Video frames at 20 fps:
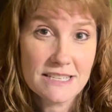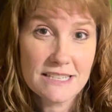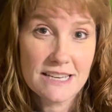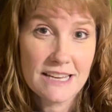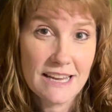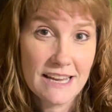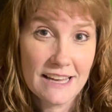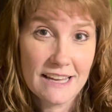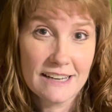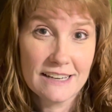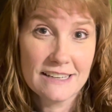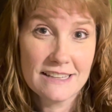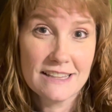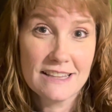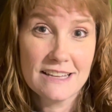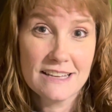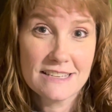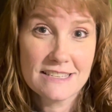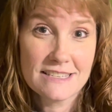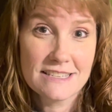to end
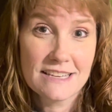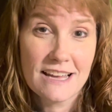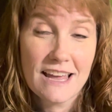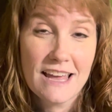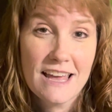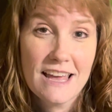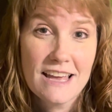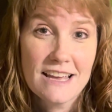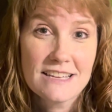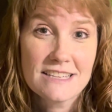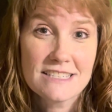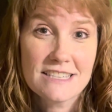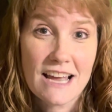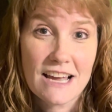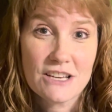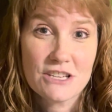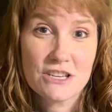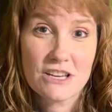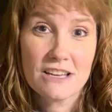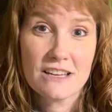this
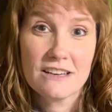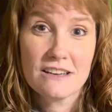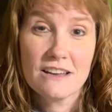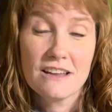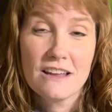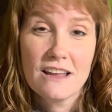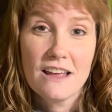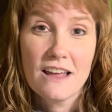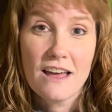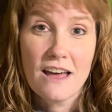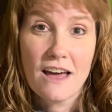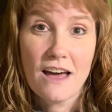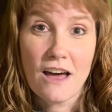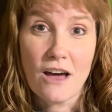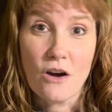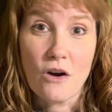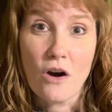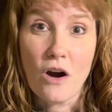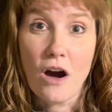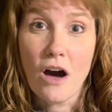section
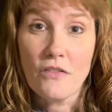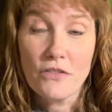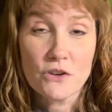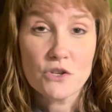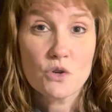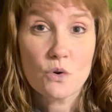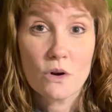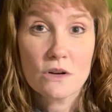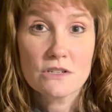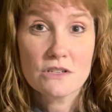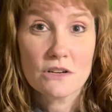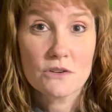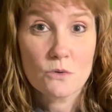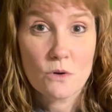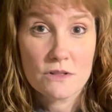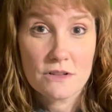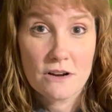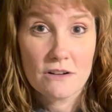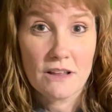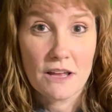on the
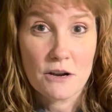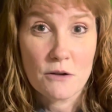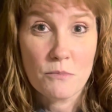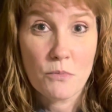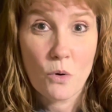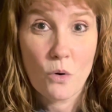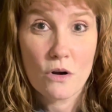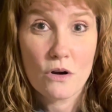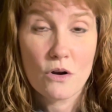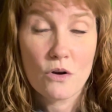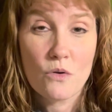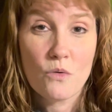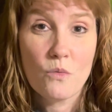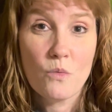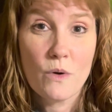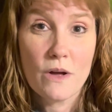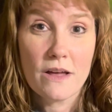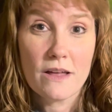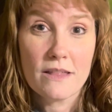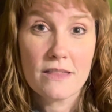Georgia-North Carolina border
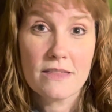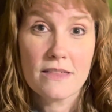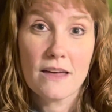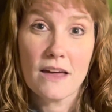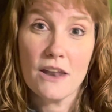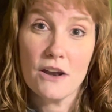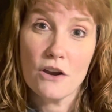with an